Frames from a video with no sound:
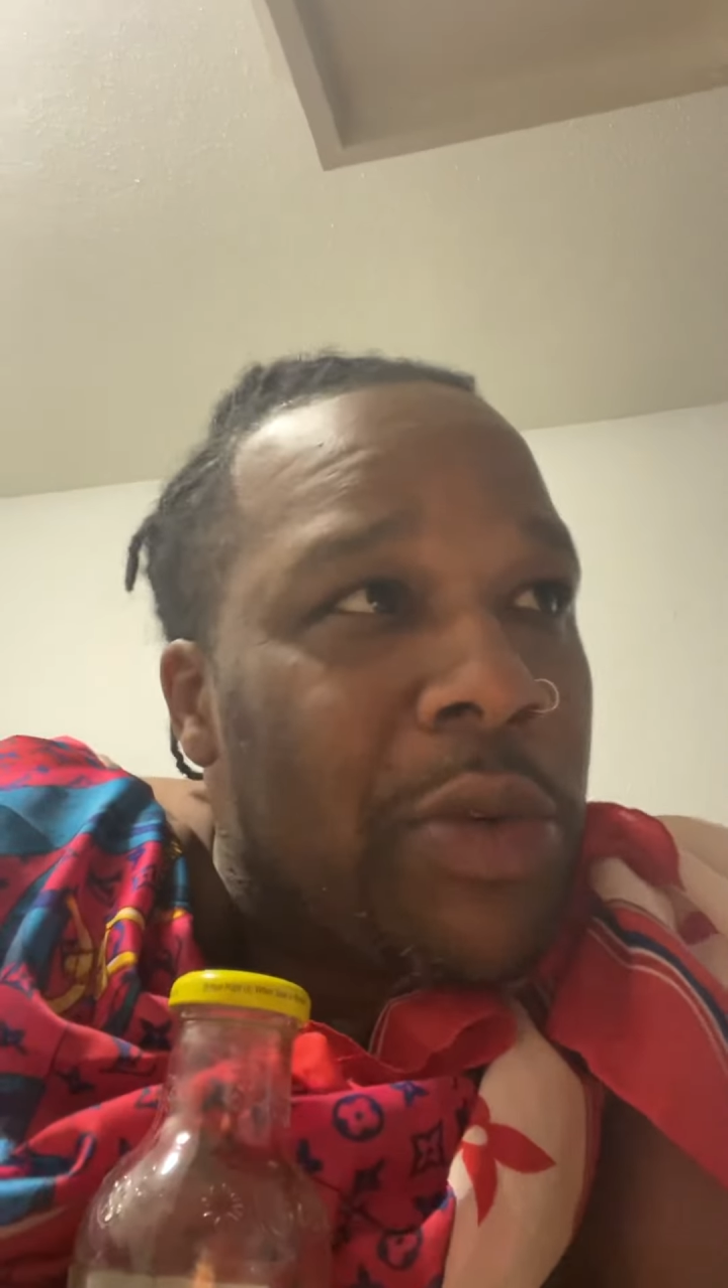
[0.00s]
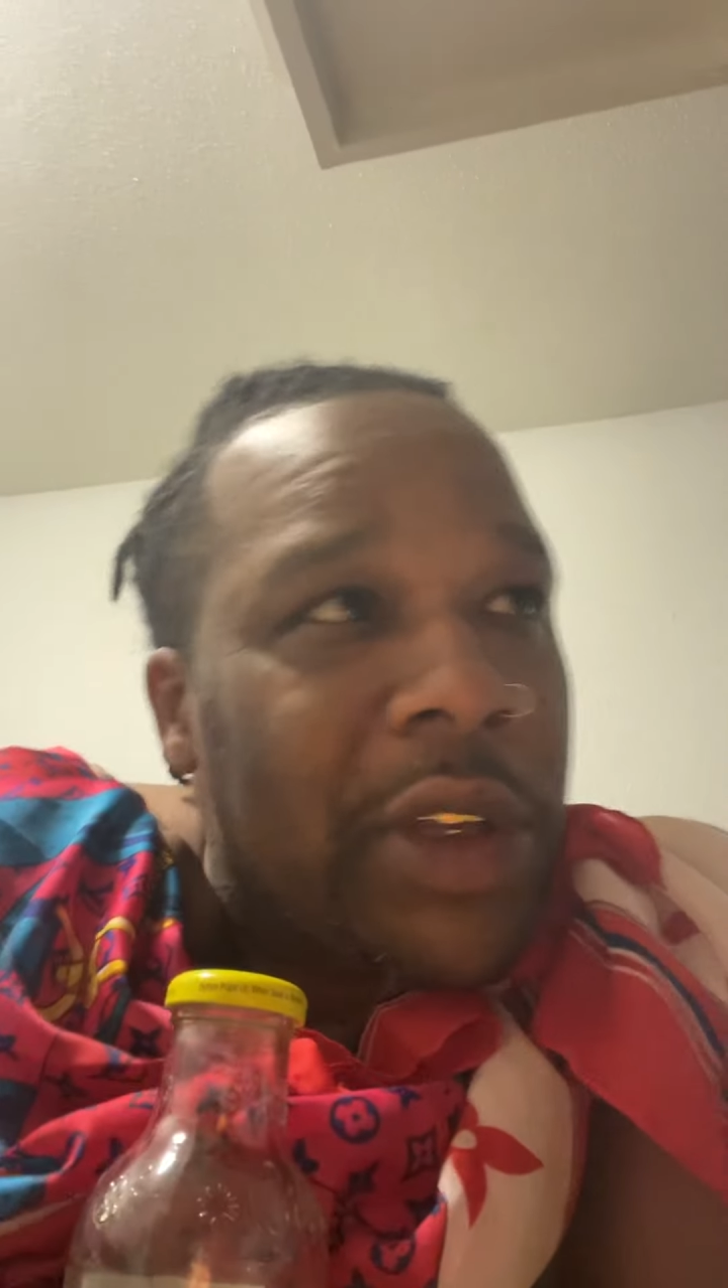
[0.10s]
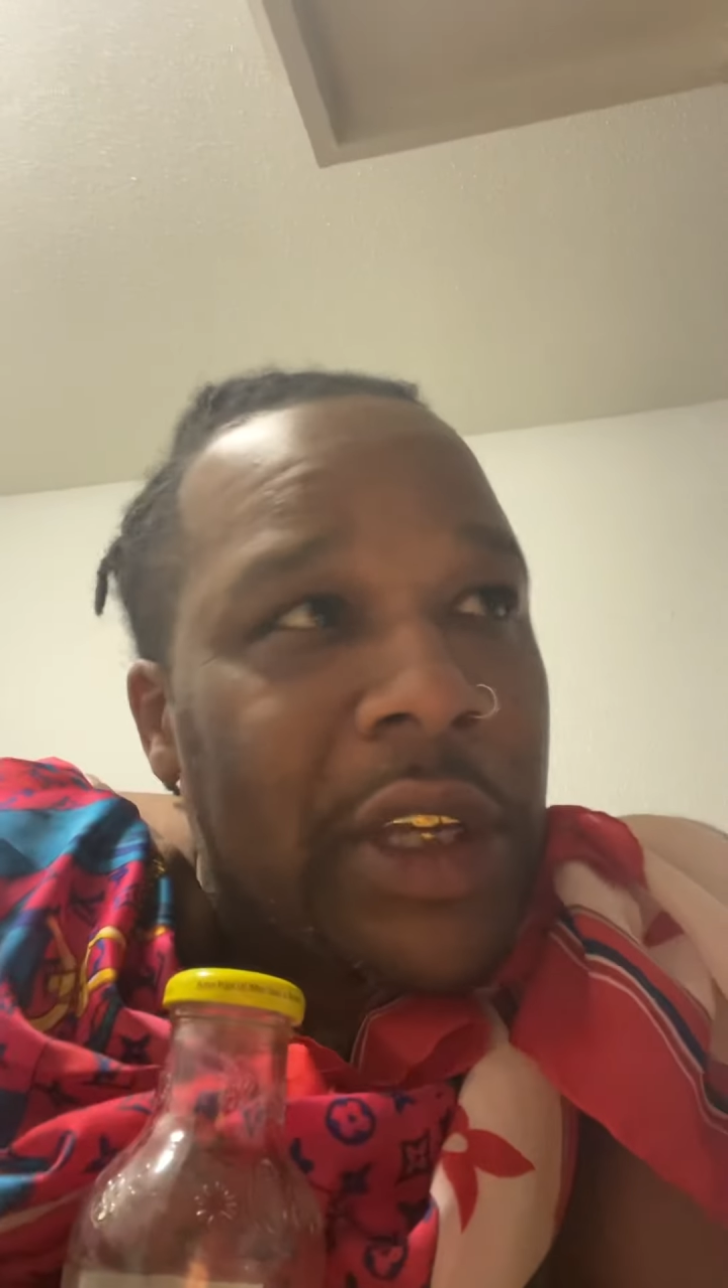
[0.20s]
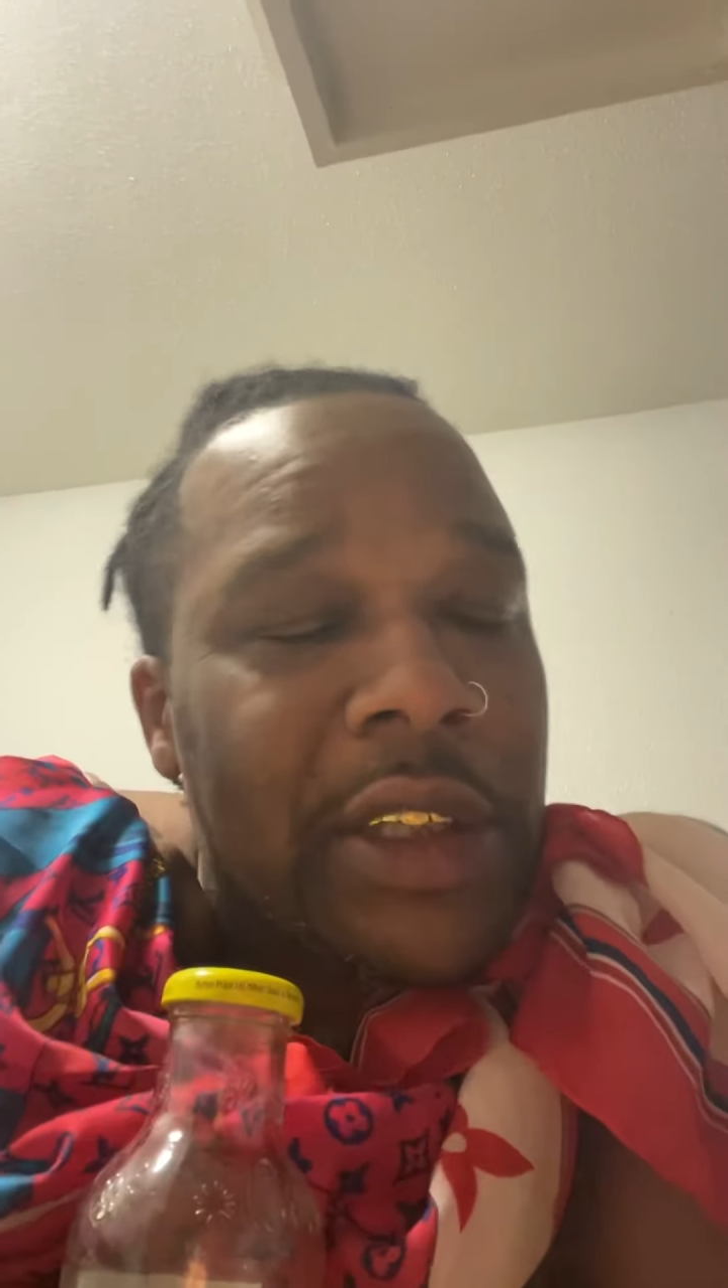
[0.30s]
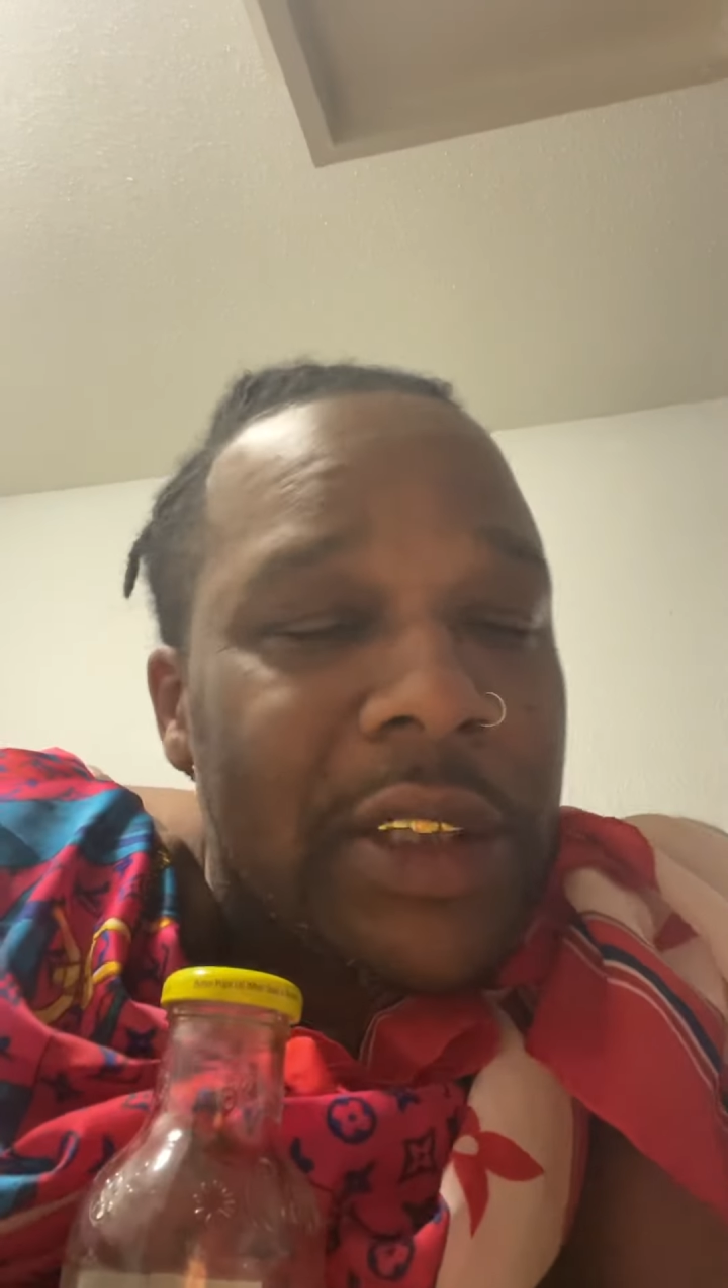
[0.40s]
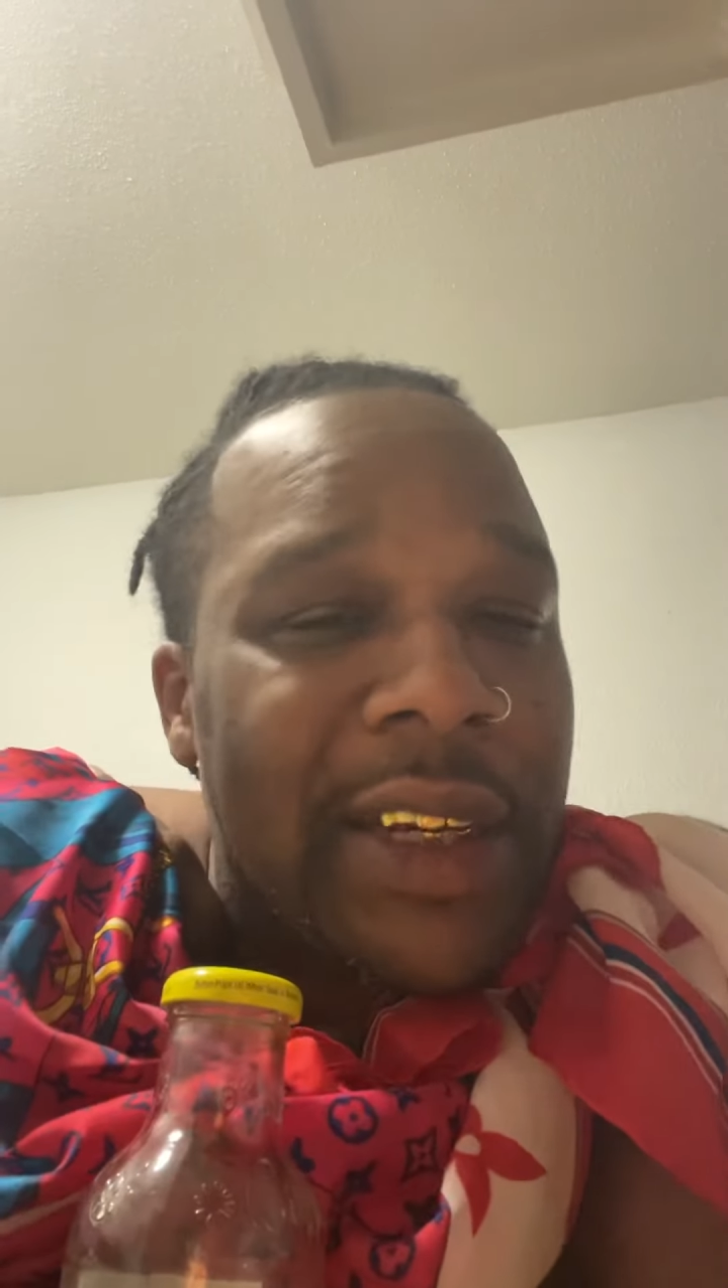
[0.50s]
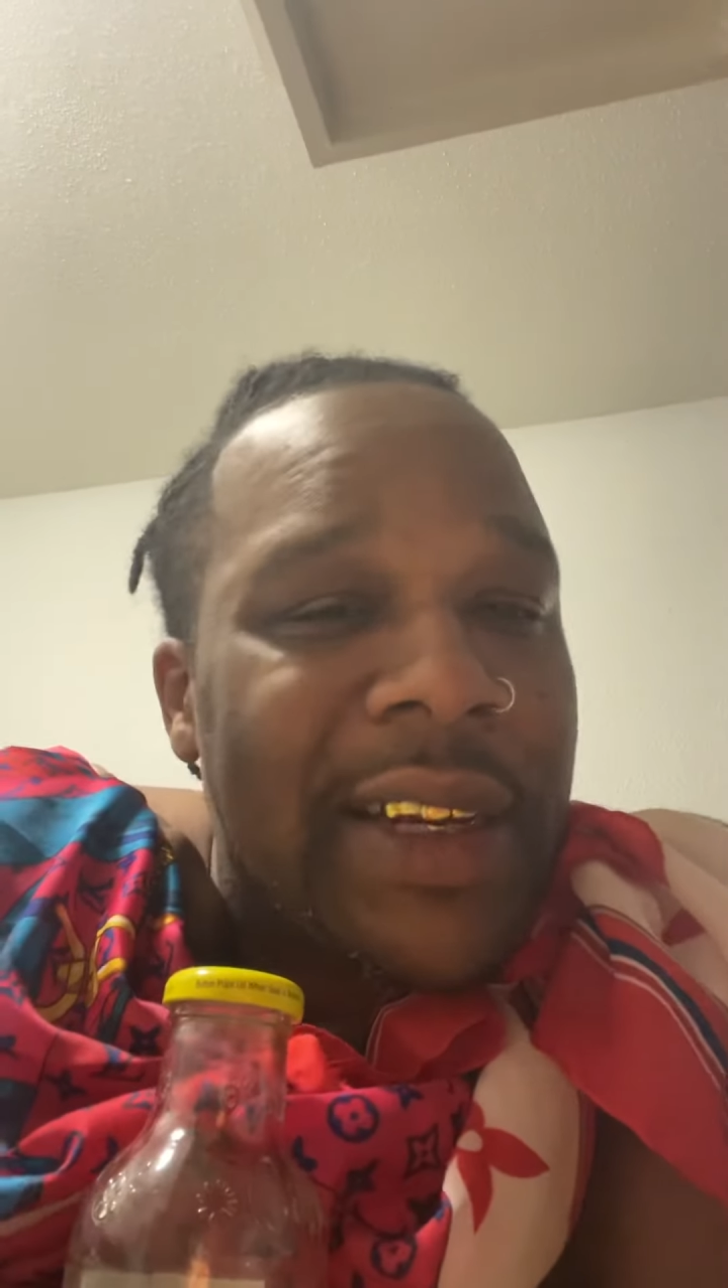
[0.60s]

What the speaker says: with it is the